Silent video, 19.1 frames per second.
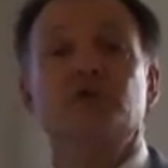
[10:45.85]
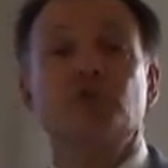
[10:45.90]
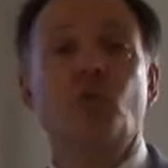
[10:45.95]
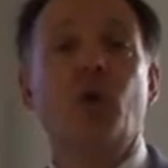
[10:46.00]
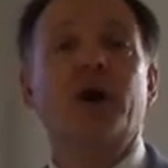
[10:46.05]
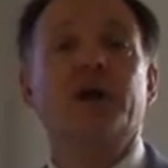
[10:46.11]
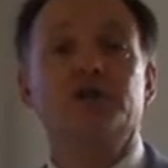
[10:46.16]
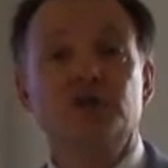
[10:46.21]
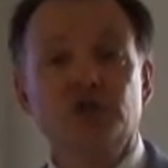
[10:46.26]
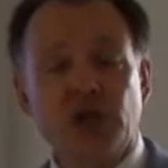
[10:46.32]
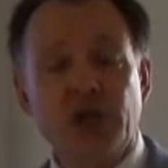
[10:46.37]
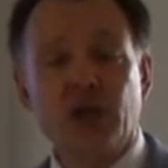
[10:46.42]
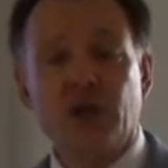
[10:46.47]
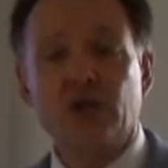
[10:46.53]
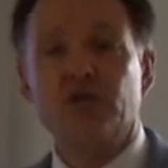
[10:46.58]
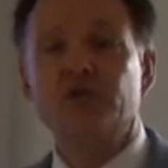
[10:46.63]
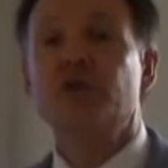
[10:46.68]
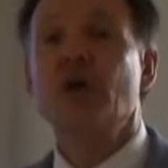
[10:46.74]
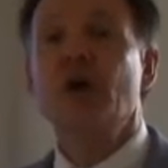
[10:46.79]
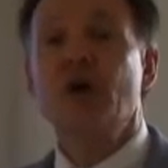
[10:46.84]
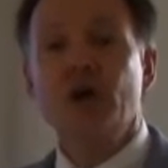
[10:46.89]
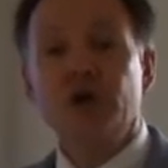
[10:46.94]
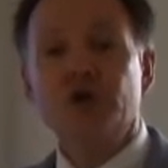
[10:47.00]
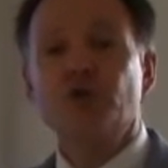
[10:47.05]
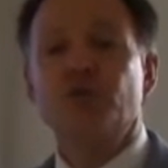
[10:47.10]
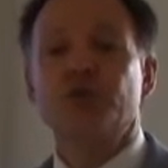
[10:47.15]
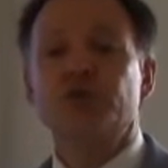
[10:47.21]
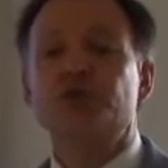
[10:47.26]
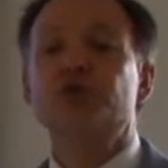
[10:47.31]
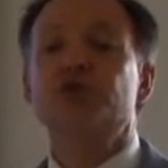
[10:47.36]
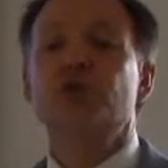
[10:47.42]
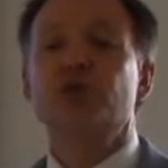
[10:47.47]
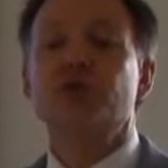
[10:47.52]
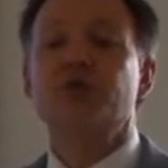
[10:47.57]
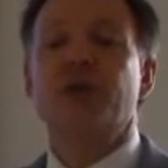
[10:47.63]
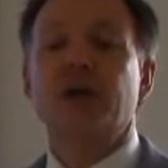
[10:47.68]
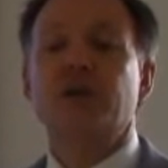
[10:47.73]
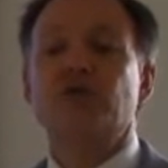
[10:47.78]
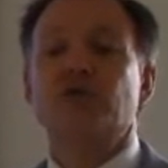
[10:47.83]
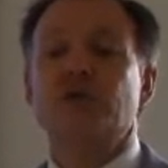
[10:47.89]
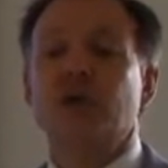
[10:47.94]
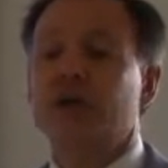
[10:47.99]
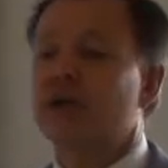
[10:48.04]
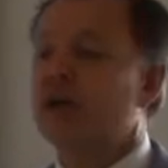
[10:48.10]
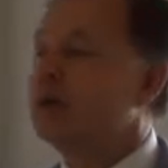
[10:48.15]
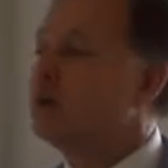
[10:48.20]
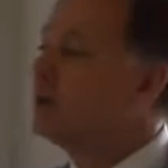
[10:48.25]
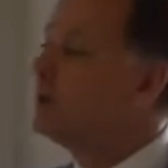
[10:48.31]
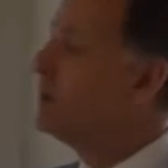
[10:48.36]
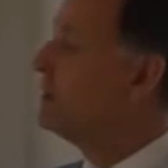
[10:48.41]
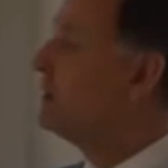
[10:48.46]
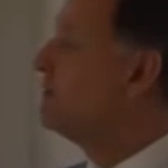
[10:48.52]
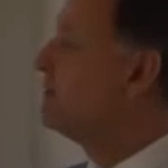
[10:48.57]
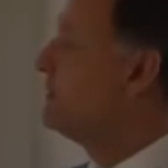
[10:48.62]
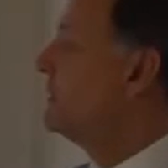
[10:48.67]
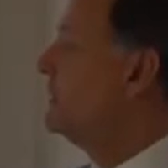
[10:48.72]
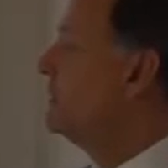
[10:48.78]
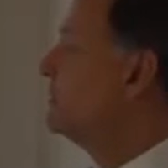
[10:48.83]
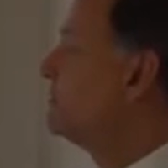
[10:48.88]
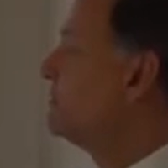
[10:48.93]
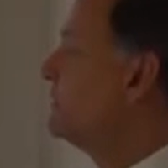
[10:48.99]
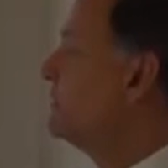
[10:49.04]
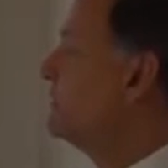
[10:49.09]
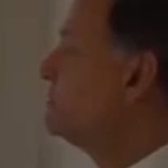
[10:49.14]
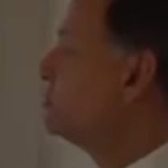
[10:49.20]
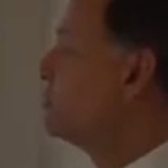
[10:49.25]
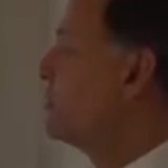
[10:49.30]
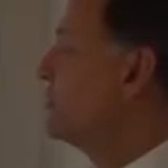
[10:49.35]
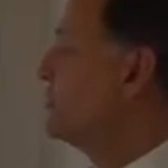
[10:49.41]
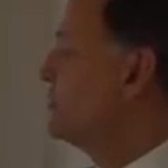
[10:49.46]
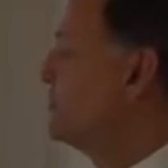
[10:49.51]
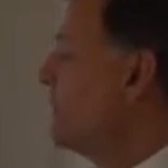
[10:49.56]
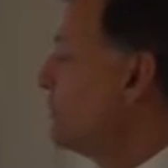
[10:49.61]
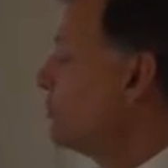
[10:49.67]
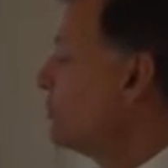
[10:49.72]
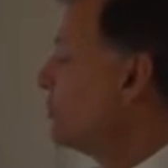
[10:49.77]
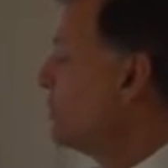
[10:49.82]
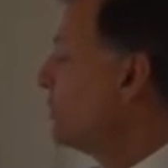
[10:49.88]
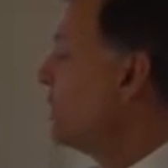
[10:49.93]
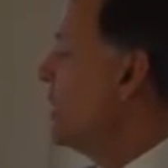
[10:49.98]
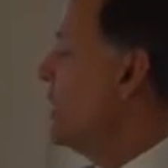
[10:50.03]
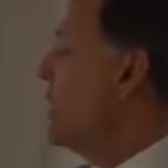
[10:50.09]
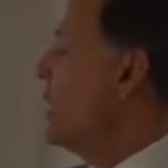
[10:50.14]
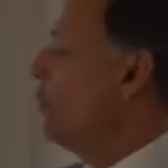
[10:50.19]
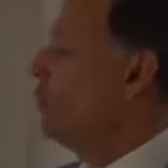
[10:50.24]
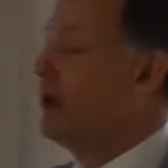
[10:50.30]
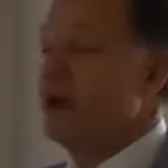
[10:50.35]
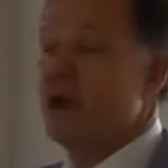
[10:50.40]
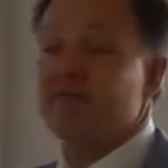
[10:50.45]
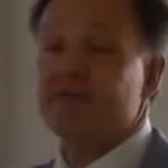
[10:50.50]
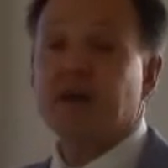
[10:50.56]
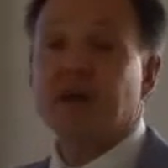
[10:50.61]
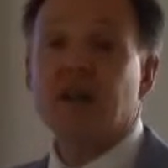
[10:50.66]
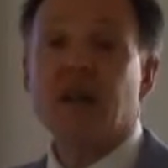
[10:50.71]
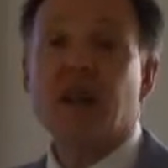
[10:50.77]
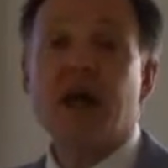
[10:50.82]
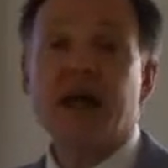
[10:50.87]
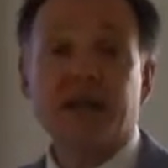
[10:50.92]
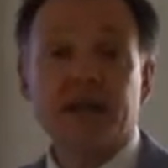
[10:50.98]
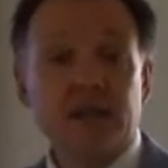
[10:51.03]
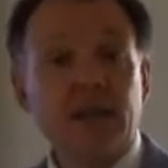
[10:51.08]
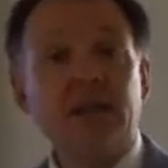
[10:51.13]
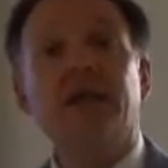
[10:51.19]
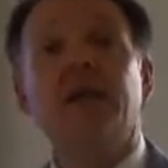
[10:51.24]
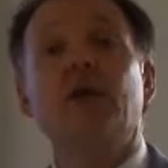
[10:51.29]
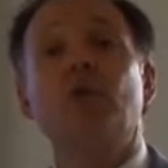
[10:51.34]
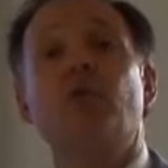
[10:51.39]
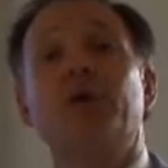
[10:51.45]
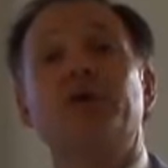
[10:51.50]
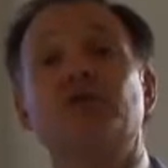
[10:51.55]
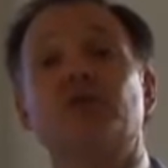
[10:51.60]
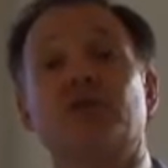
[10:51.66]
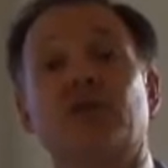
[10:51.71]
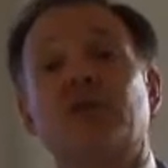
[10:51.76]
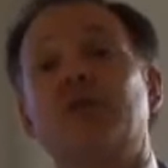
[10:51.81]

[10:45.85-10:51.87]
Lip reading: wide channels to ensure that you're not getting any interference with your network. We have the client link, which is our